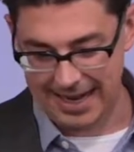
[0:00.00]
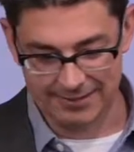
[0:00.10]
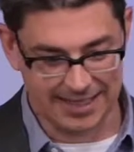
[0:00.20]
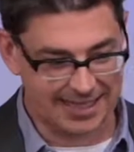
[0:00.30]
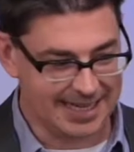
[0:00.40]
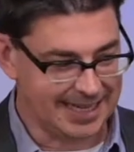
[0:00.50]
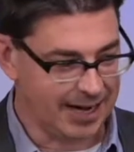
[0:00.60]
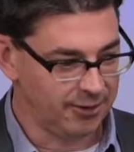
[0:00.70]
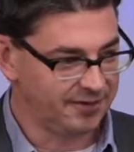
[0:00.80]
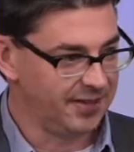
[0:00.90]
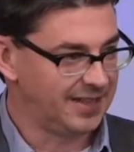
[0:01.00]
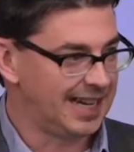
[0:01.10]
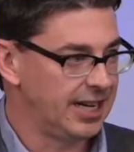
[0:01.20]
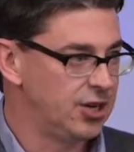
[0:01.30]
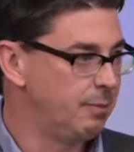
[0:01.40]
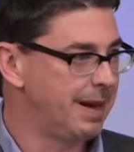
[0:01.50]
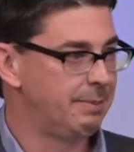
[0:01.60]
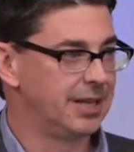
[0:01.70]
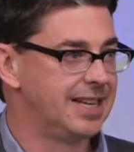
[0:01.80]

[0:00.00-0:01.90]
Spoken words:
have to see 10 or 15 new people